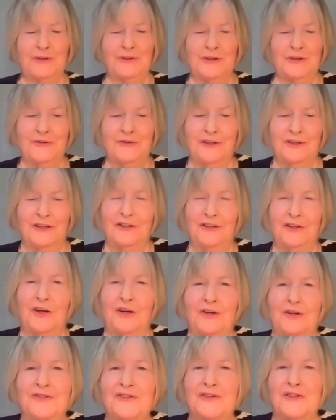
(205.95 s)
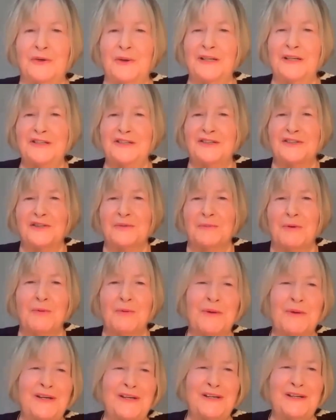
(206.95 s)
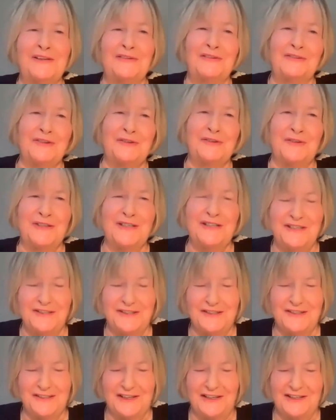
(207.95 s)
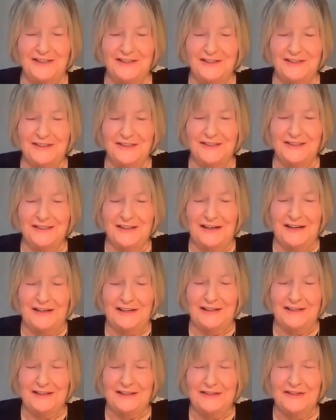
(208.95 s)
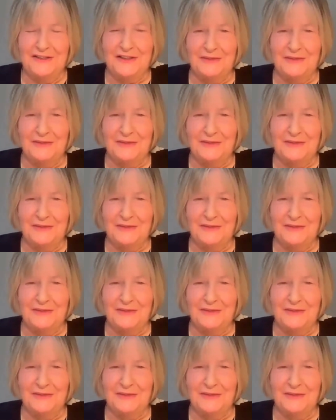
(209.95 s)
do you think the consequences will be if the treaty's status is